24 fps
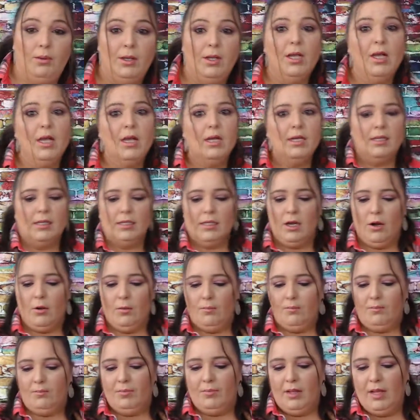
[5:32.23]
So
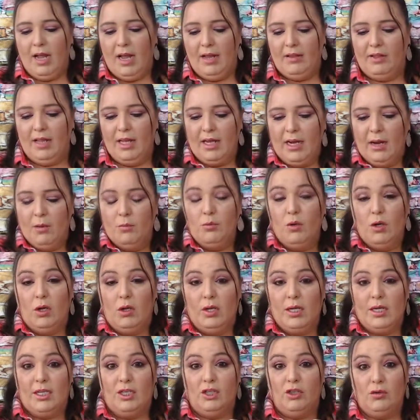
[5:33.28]
I think I will
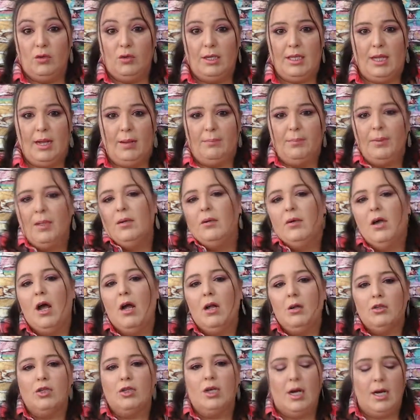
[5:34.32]
enjoy that, but I'll
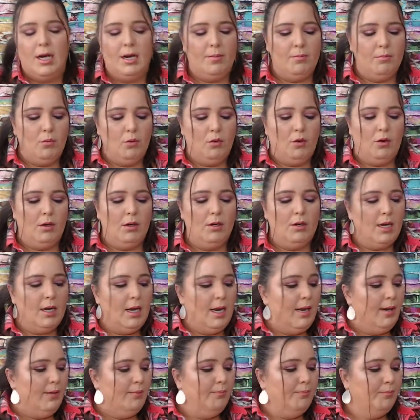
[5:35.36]
try it more
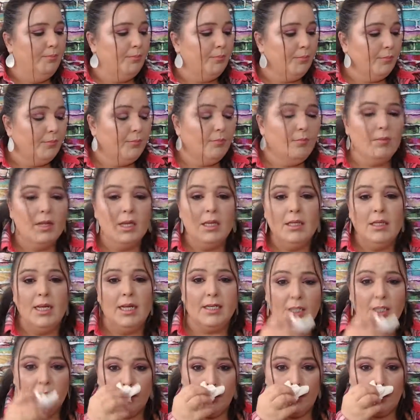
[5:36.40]
and
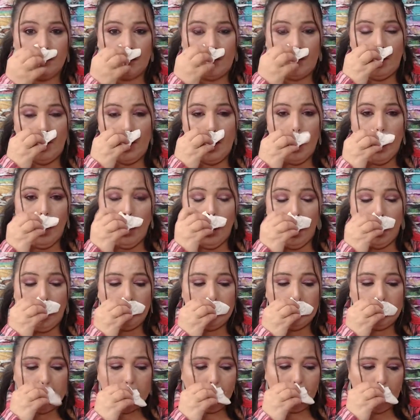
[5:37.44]
let you all know. All
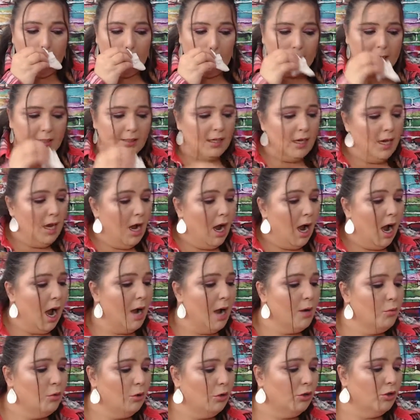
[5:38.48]
these products, I
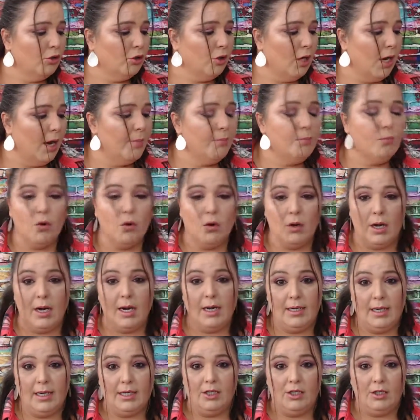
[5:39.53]
will try more and
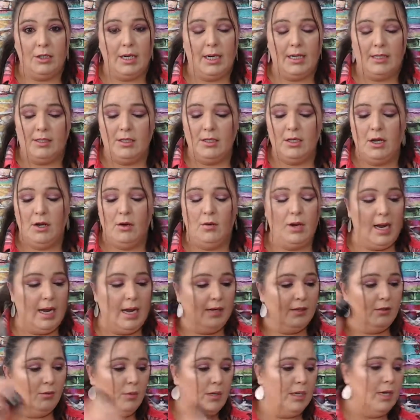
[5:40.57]
let you guys know
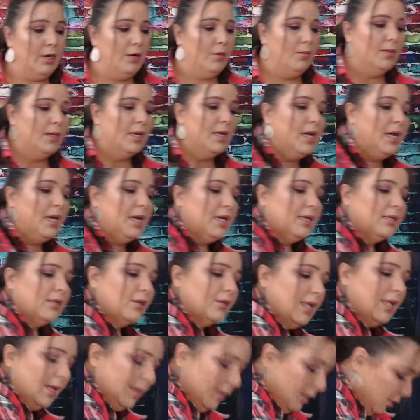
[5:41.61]
as we go. So
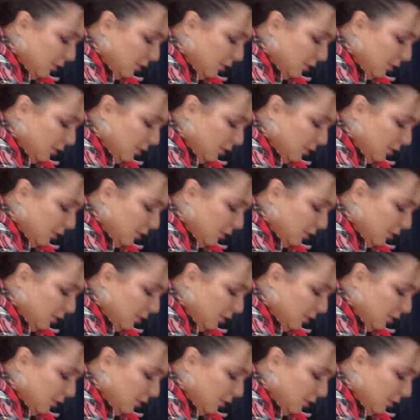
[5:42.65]
that is the